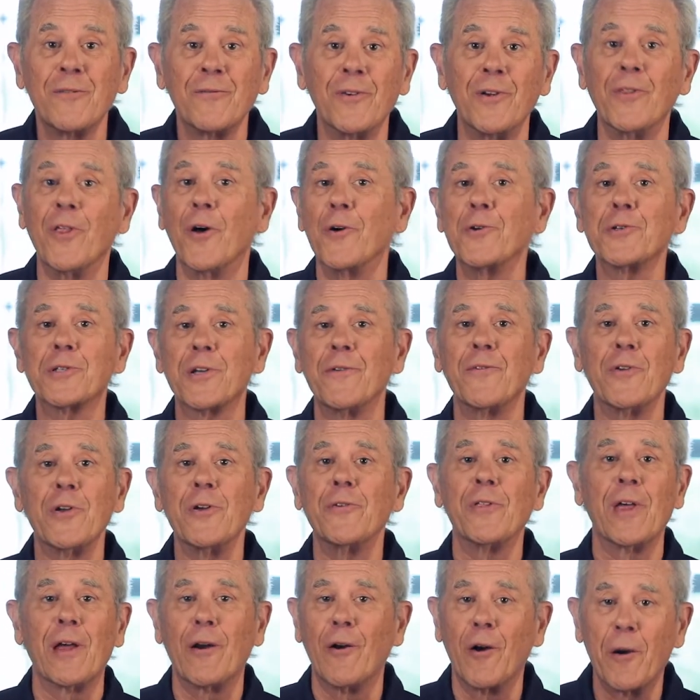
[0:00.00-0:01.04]
For those of
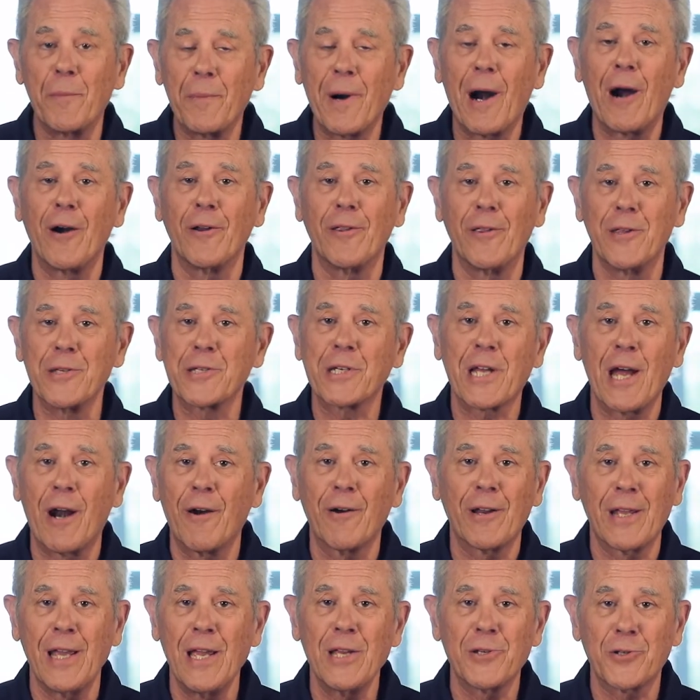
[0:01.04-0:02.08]
you that are a part of this
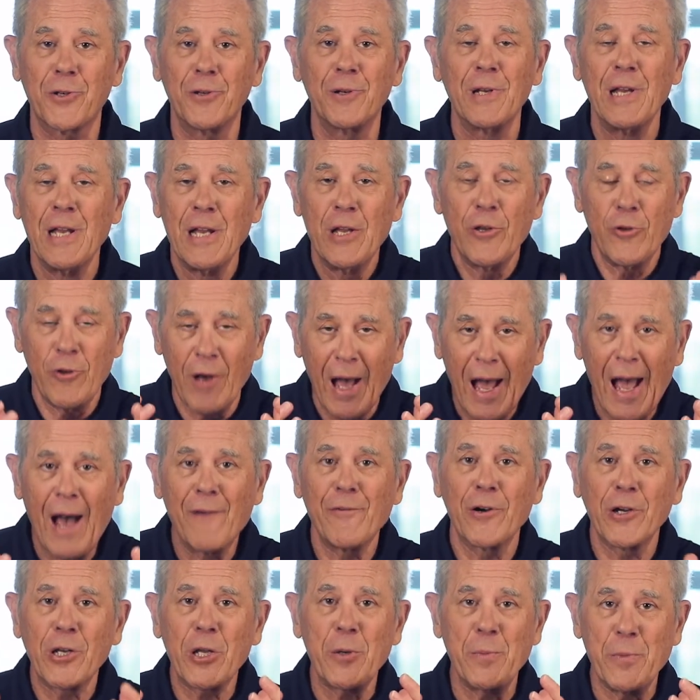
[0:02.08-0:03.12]
congregation, you
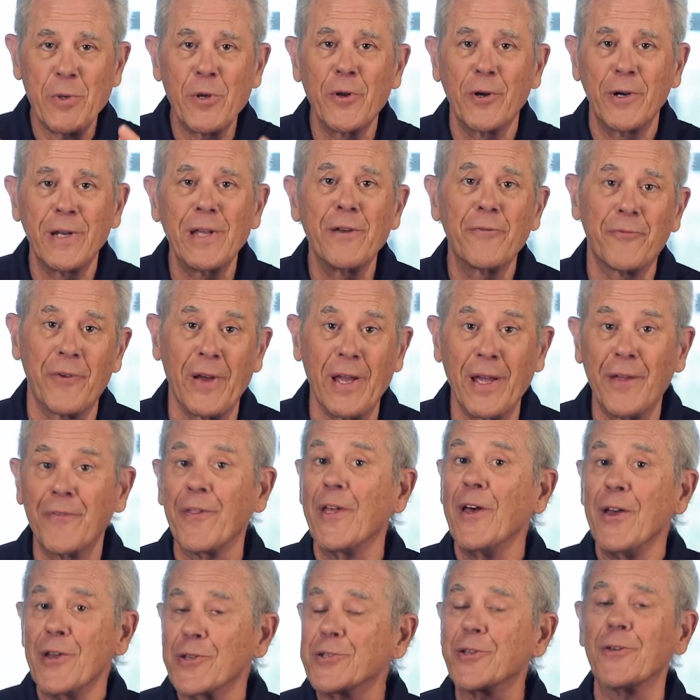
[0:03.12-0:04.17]
have a community of
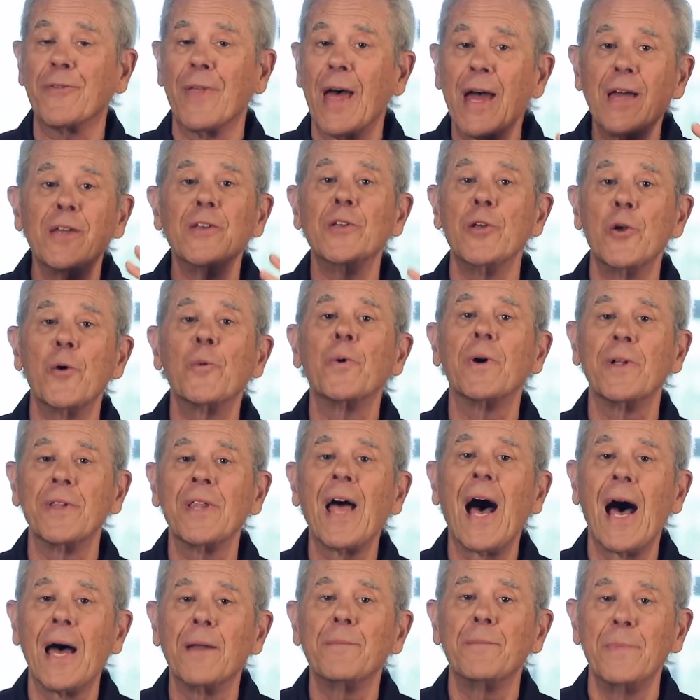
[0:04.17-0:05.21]
faith so that you will
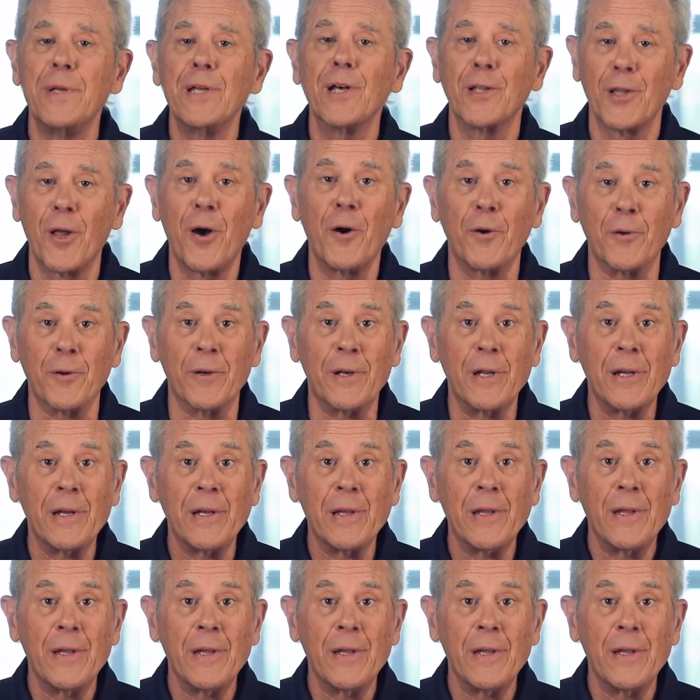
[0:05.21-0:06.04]
not be alone.